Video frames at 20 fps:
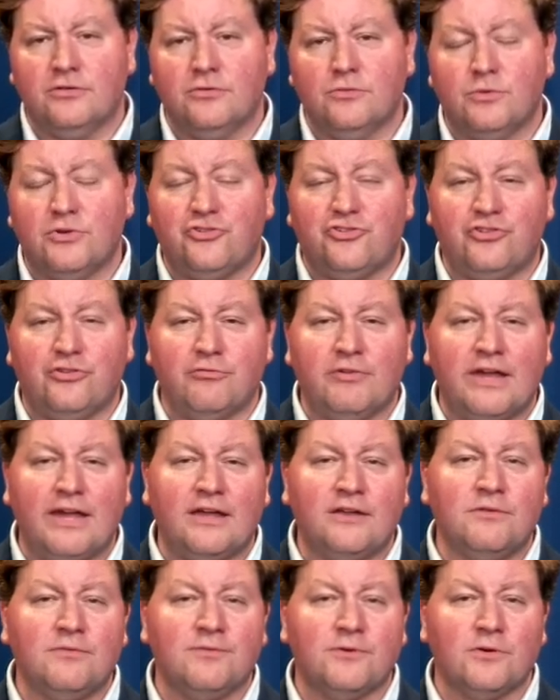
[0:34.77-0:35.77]
which she
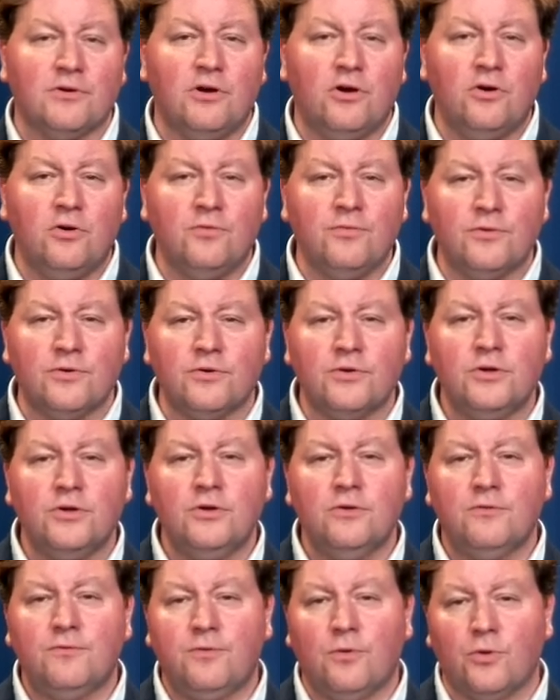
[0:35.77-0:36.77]
ran for over
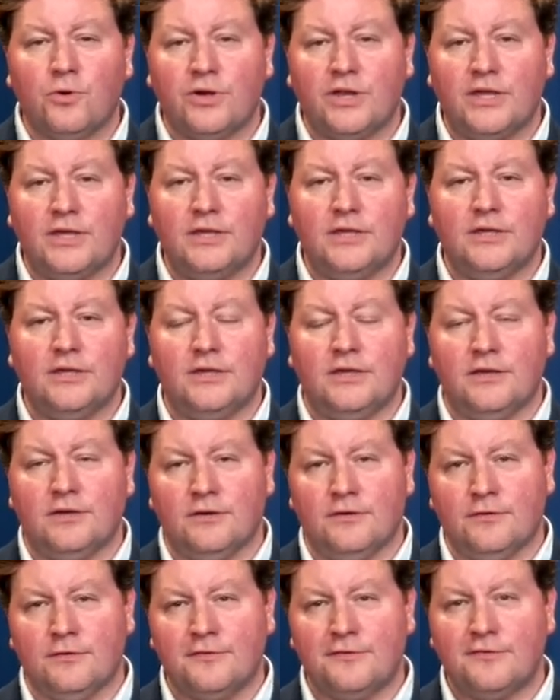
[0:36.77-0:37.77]
40
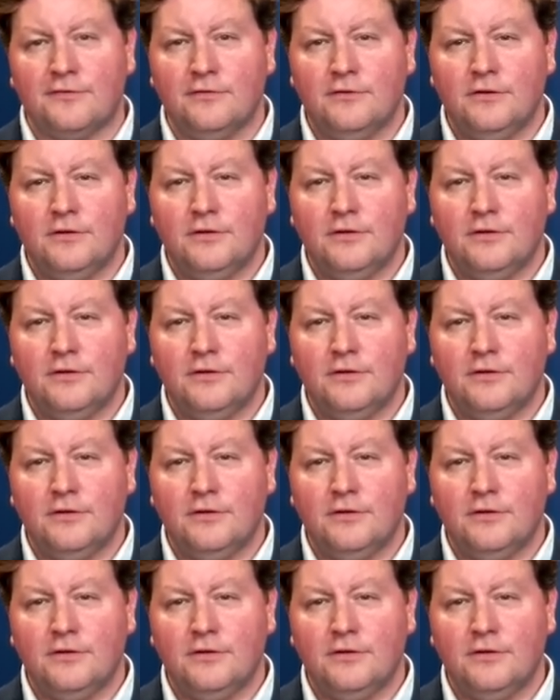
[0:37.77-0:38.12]
years.